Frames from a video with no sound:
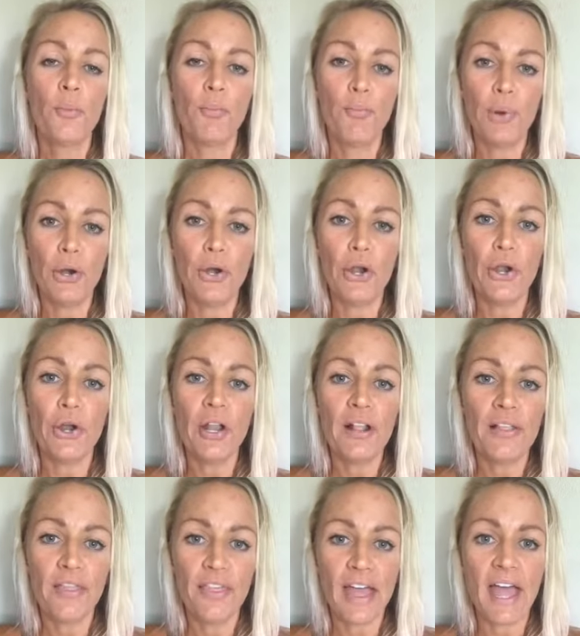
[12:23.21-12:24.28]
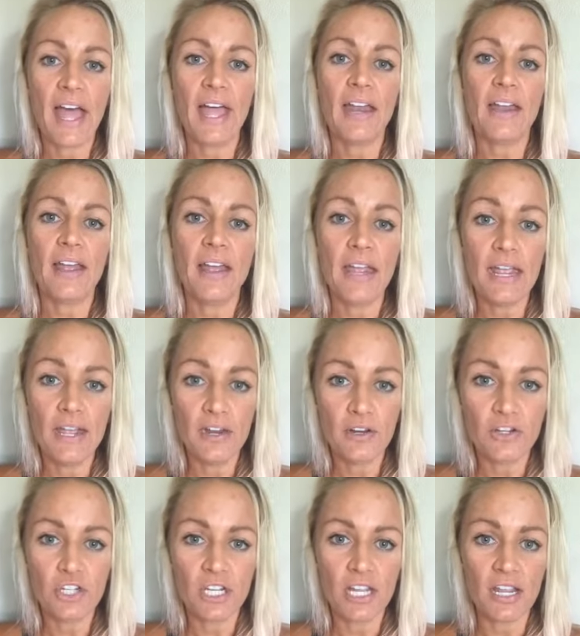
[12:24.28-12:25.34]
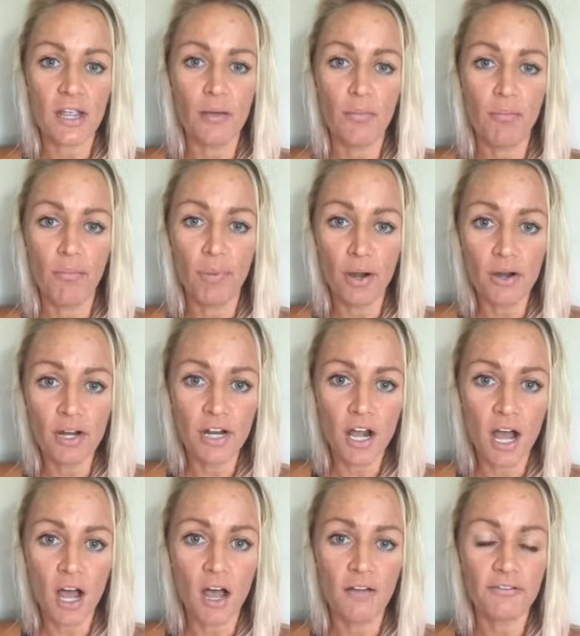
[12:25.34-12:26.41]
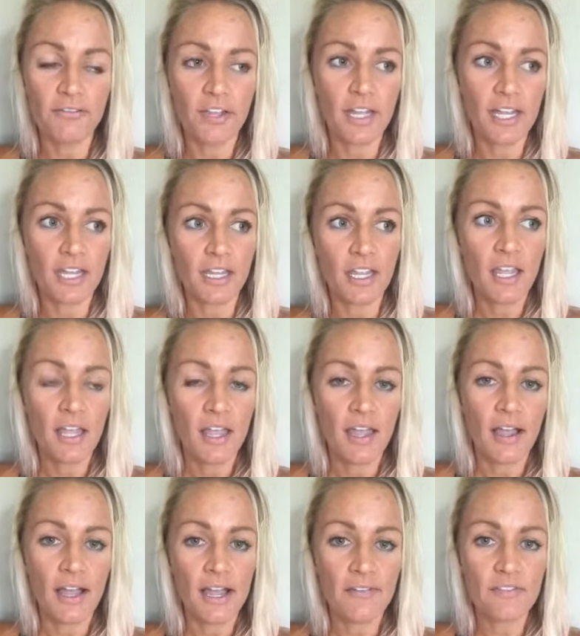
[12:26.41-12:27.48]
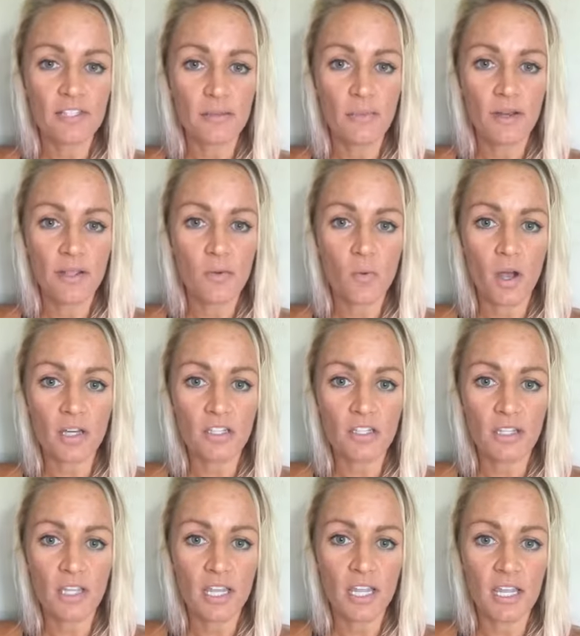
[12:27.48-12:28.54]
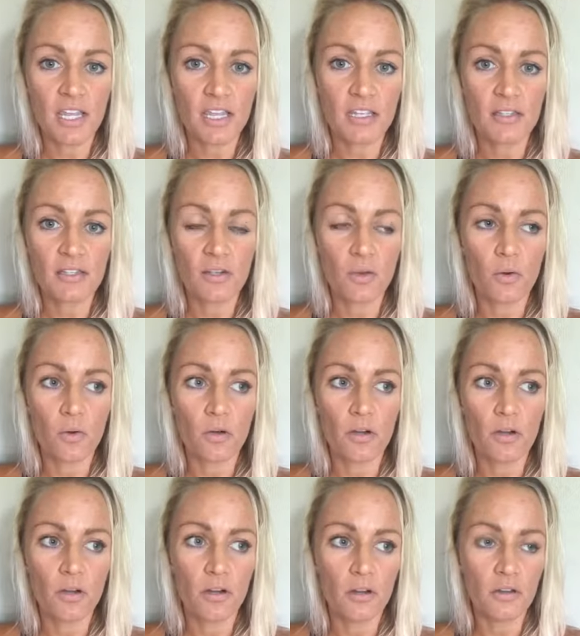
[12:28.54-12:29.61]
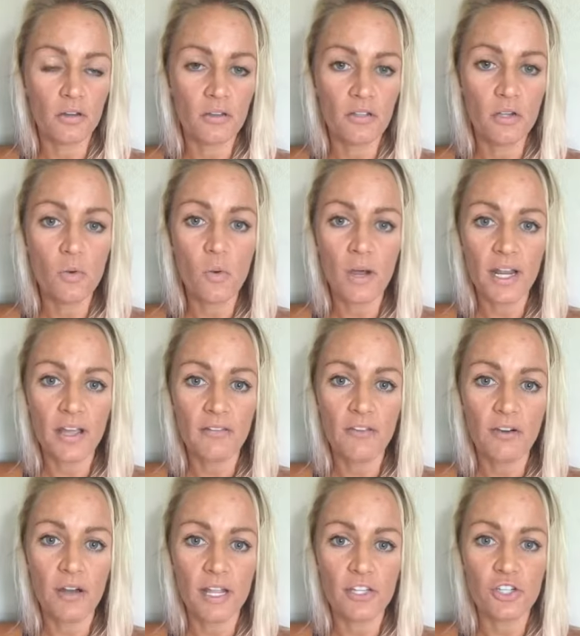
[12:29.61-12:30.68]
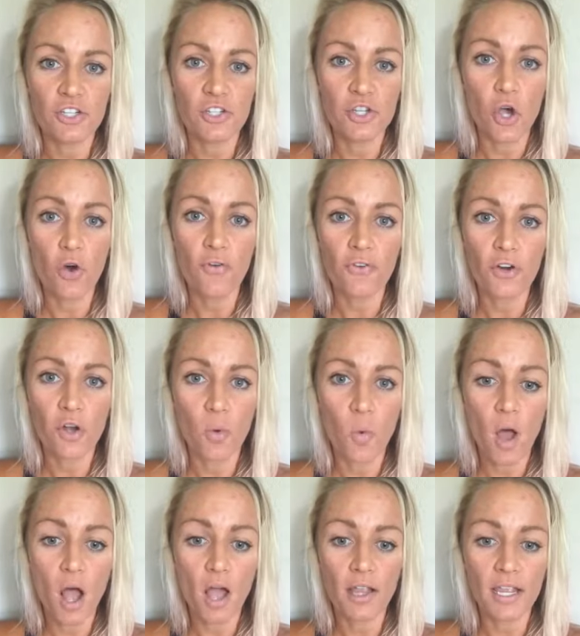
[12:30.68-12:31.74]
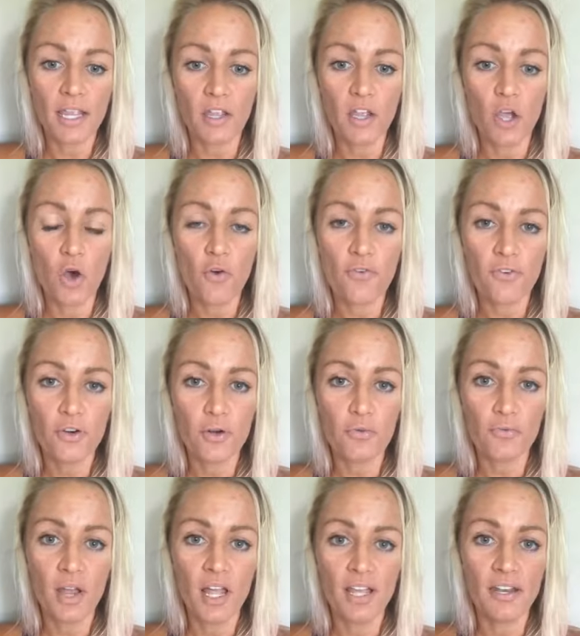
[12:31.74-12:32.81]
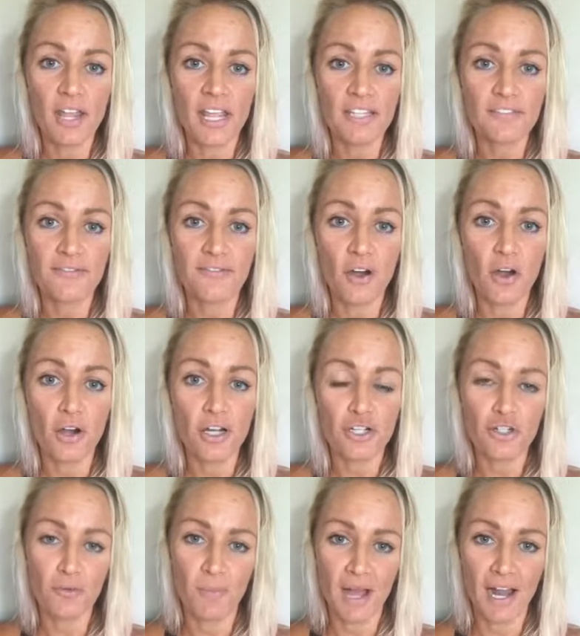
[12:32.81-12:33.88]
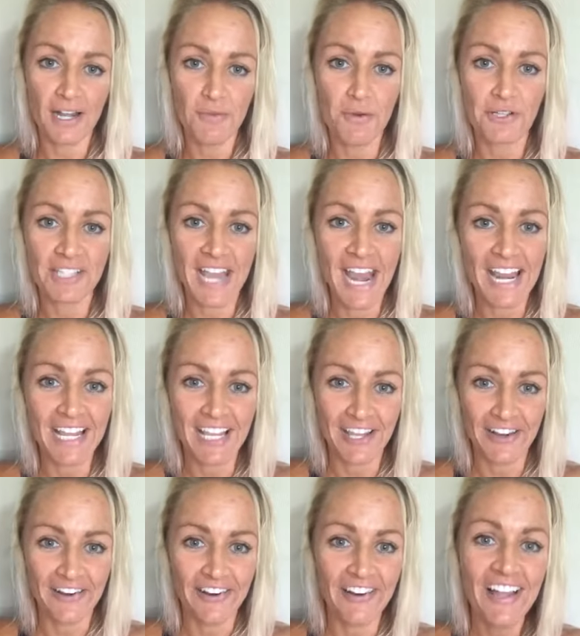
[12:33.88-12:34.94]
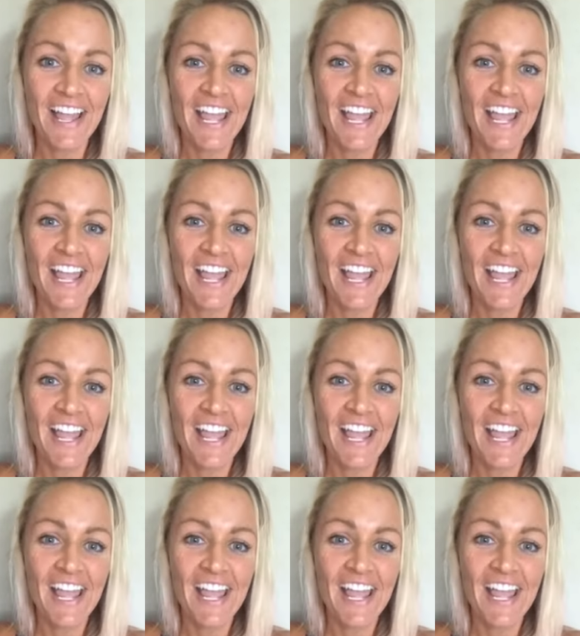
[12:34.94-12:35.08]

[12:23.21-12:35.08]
Burn that energy, burn it off. Like have somebody watch the kids or do whatever, and just go for a walk and go for a run as far as your body will take you